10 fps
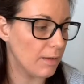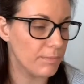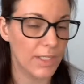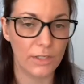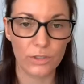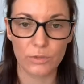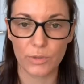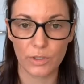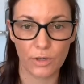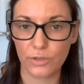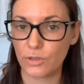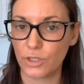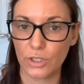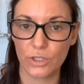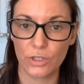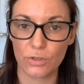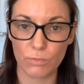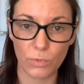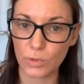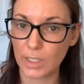Alumini you can use
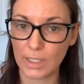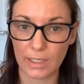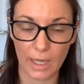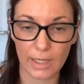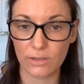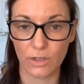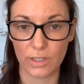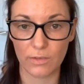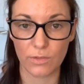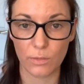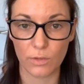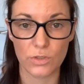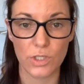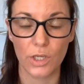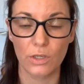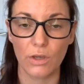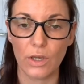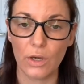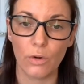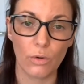morning and night if you want to,
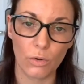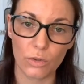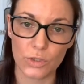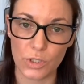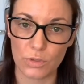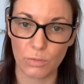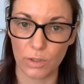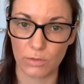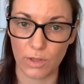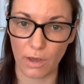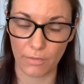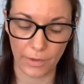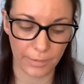or just one or the other.